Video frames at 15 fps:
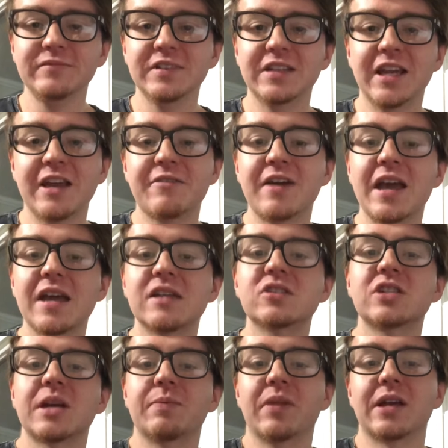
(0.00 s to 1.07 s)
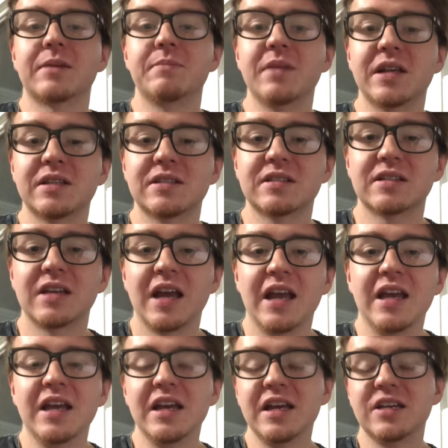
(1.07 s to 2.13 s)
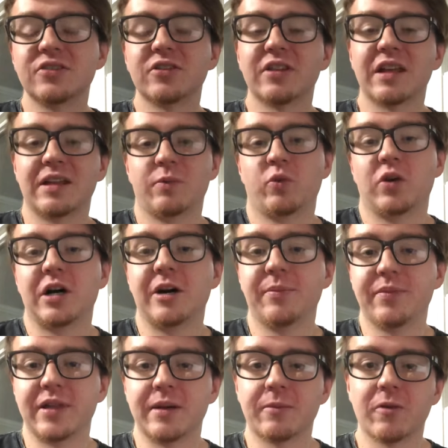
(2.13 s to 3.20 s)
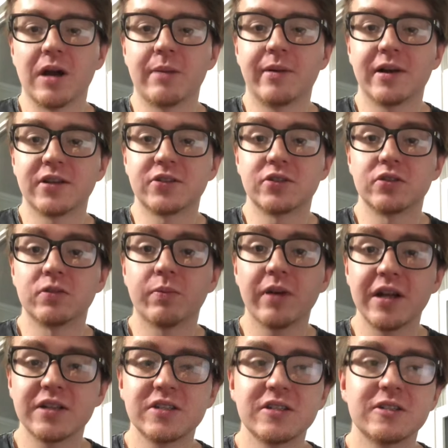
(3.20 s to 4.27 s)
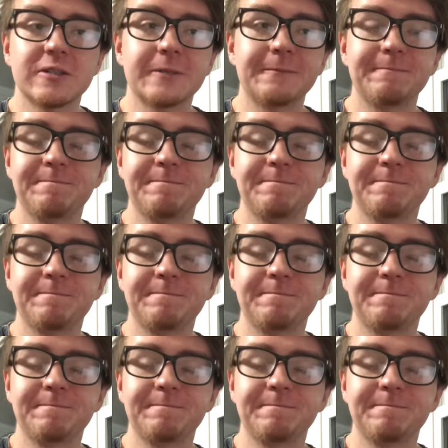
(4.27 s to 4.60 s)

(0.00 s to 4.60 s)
They have hands shaped like mitts, so that will help them grab onto branches.